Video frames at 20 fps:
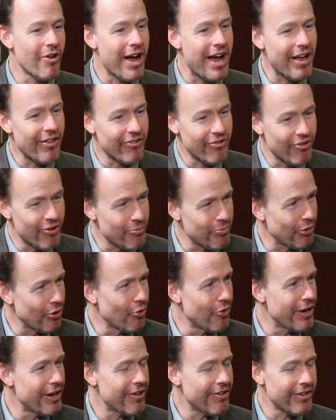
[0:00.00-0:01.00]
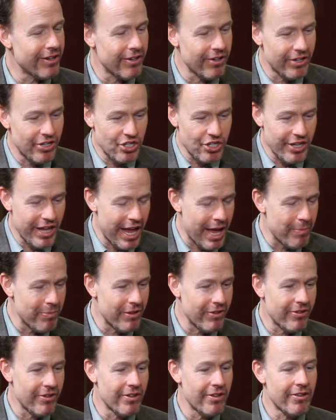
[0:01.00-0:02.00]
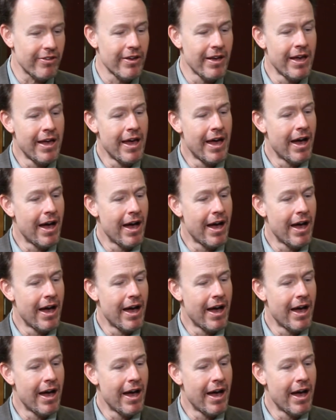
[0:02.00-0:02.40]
We'll ask our employees in each campuses,